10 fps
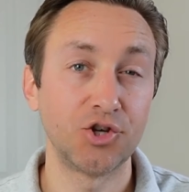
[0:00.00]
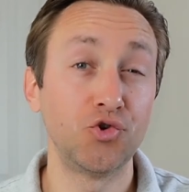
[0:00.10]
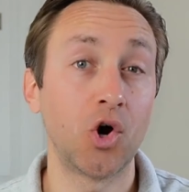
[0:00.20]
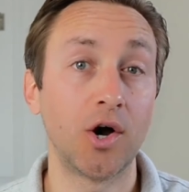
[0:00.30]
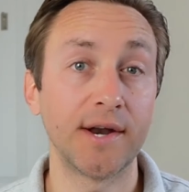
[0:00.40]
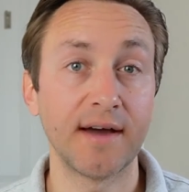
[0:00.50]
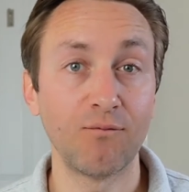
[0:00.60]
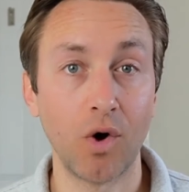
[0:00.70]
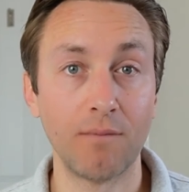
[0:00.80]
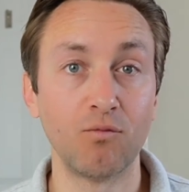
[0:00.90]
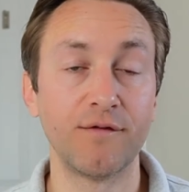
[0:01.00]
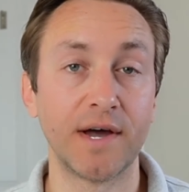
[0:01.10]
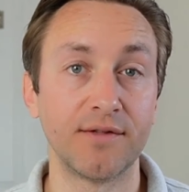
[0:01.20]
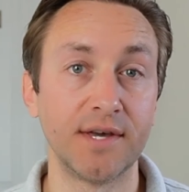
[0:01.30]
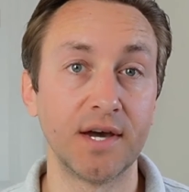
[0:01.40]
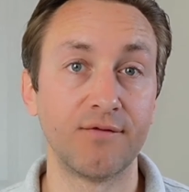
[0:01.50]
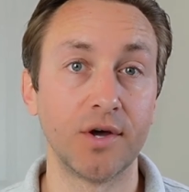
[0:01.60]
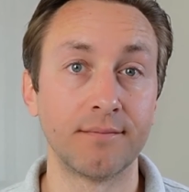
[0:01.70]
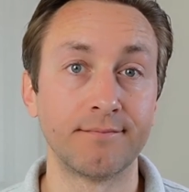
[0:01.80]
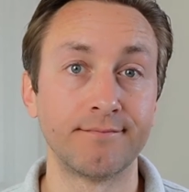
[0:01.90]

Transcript: You can't have one without the other.